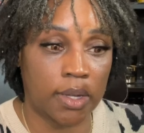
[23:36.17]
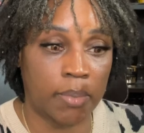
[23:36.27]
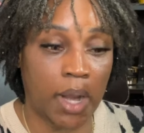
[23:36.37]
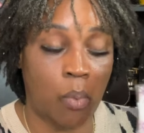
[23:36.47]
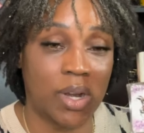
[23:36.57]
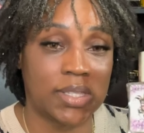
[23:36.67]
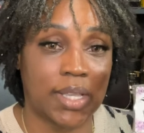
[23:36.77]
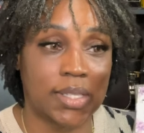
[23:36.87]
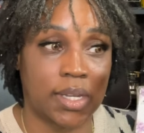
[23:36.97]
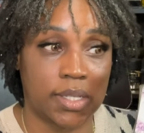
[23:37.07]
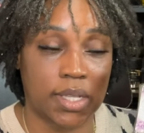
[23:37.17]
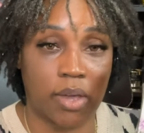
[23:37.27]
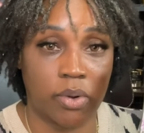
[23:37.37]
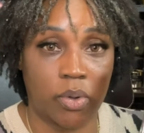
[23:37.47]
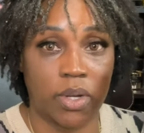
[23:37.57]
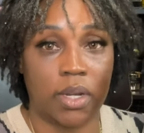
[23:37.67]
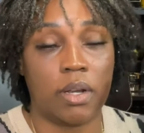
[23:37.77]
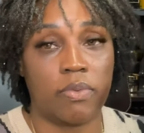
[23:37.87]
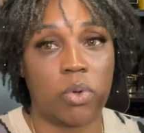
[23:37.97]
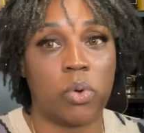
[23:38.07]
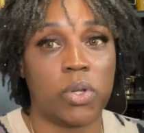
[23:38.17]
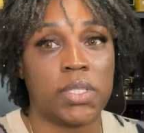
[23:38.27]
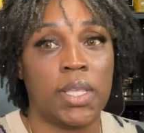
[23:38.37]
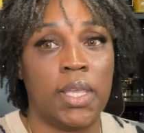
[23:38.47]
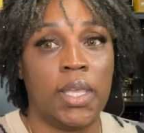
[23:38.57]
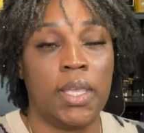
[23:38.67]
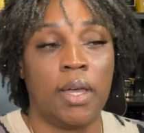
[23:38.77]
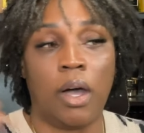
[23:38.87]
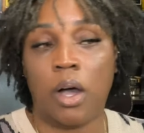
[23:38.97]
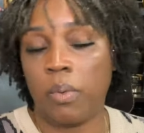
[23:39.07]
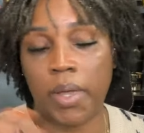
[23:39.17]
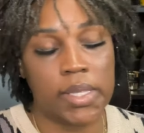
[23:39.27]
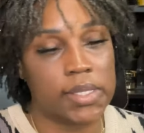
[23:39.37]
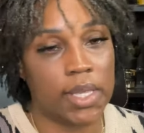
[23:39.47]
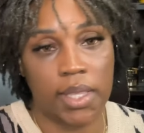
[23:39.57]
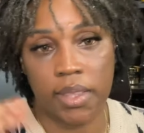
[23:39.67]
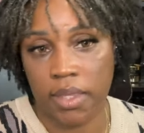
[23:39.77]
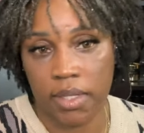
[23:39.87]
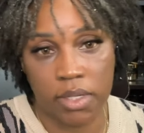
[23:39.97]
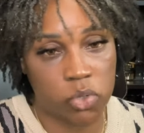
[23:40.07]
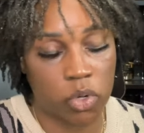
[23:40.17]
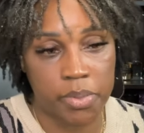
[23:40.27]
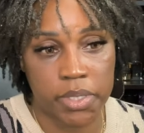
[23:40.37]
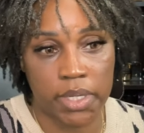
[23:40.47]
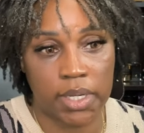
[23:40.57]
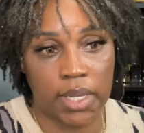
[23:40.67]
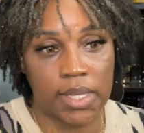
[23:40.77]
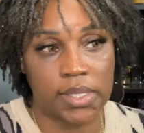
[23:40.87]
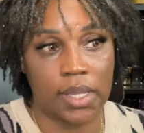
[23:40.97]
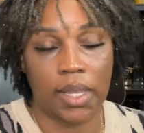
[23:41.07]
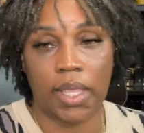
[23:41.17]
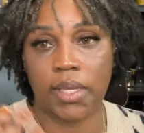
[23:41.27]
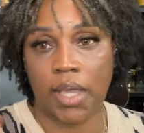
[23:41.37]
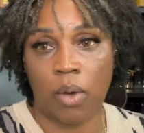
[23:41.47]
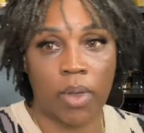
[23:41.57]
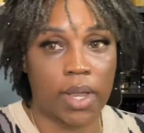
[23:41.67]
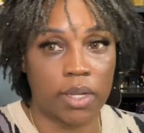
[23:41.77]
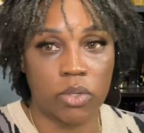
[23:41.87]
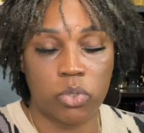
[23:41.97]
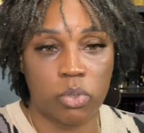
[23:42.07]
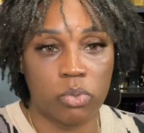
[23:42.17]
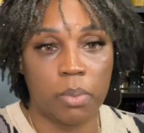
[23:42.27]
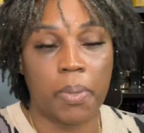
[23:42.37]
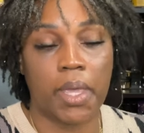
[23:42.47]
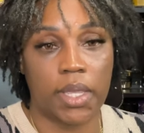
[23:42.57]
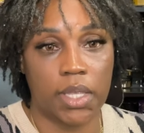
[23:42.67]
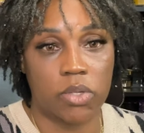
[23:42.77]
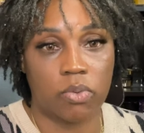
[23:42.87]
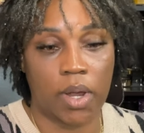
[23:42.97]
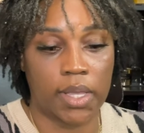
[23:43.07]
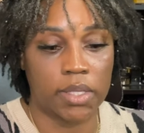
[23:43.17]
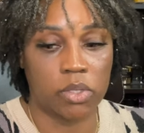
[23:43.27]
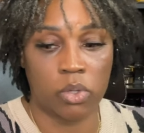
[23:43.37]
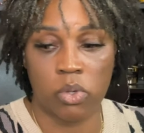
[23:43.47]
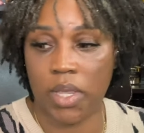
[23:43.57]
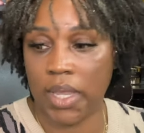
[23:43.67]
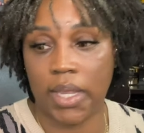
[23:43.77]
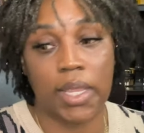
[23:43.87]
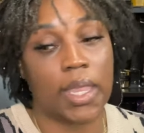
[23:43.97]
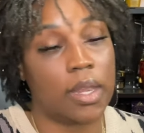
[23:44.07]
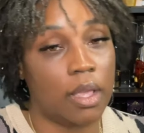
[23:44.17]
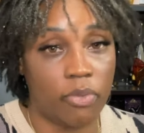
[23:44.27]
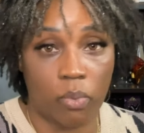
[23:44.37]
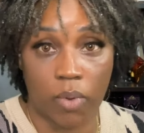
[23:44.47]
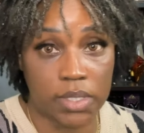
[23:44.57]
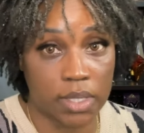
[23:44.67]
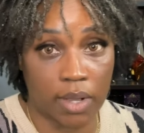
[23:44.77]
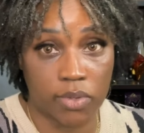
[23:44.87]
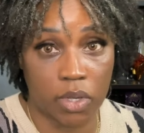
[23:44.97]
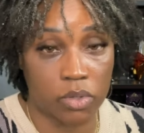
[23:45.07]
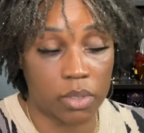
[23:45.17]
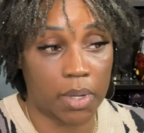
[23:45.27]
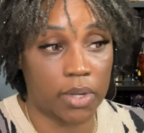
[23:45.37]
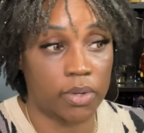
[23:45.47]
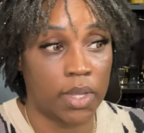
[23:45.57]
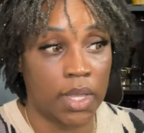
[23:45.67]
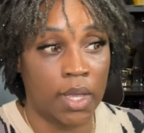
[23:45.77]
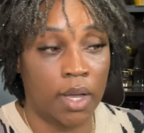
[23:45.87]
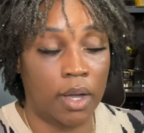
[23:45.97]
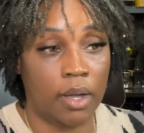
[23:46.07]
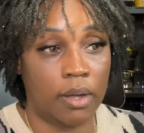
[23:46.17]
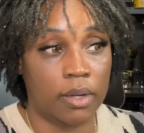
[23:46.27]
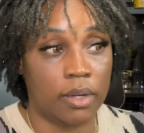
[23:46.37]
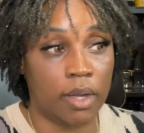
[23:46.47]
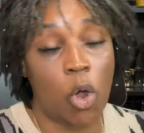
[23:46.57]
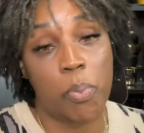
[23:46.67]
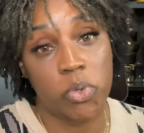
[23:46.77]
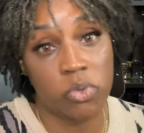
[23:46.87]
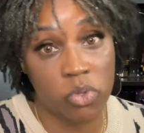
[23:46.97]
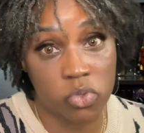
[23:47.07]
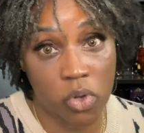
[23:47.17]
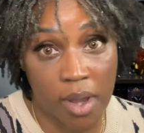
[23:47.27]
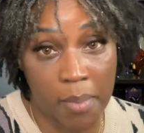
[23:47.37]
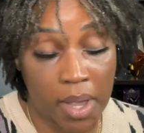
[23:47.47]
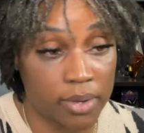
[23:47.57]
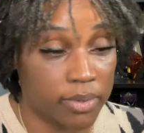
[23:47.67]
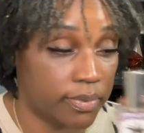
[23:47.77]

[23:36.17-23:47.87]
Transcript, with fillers: I want to say it's a discount on it. And of course, always in the description is a link directly to the page, right? So you can get any of the ones that I talked about. I hope you do try them out.